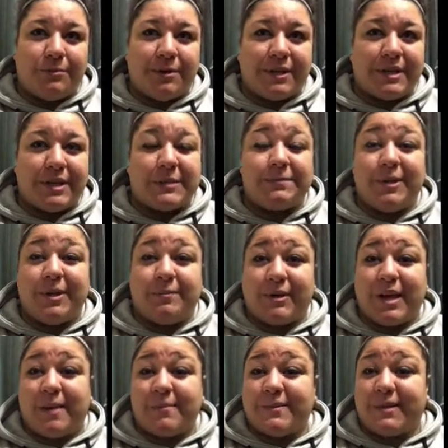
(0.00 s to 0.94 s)
because people
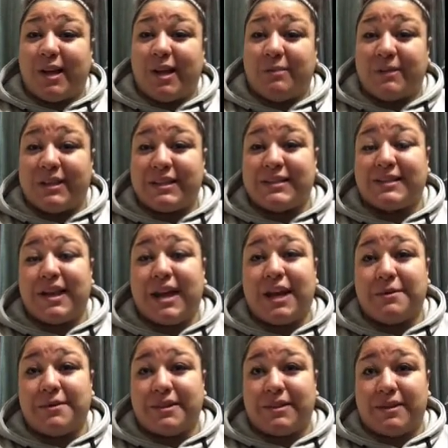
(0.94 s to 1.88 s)
kept telling me the
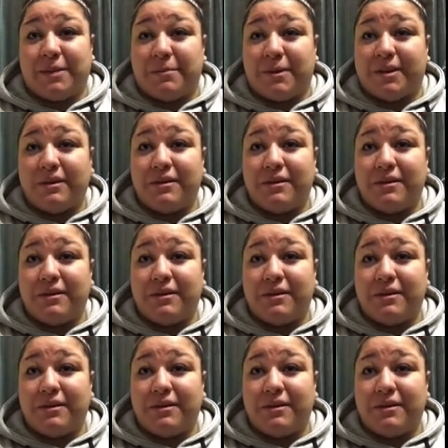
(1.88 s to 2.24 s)
sky was the limit.